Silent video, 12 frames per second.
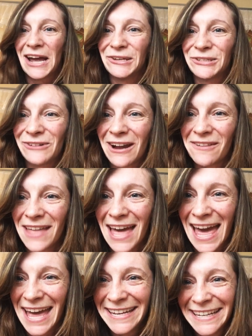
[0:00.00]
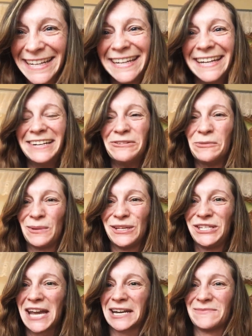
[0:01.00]
else around the head or
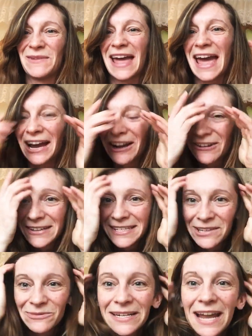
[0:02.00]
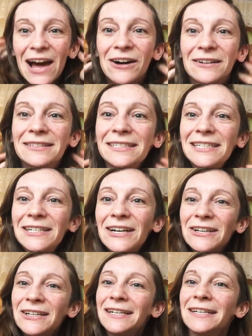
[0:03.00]
project my anger at someone else, you know.
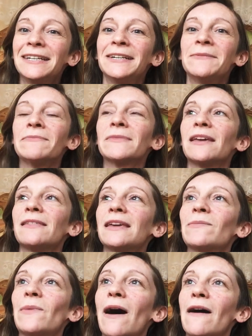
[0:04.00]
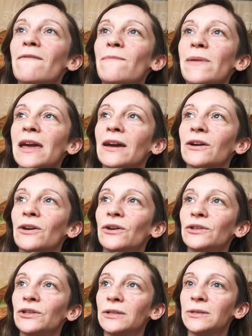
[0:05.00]
I think part of being a
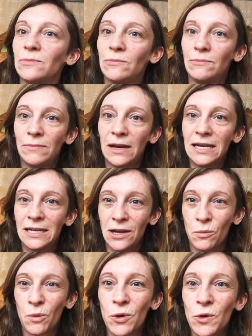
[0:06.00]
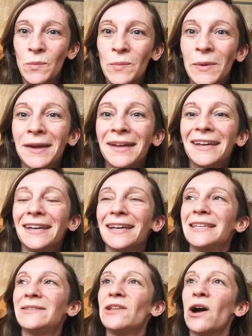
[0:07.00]
conscious bleeding womb
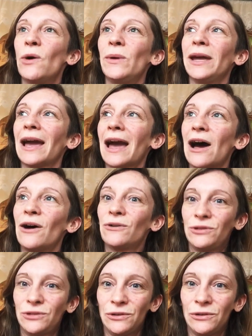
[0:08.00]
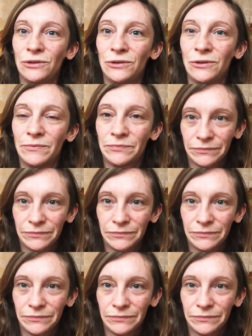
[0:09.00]
is knowing how to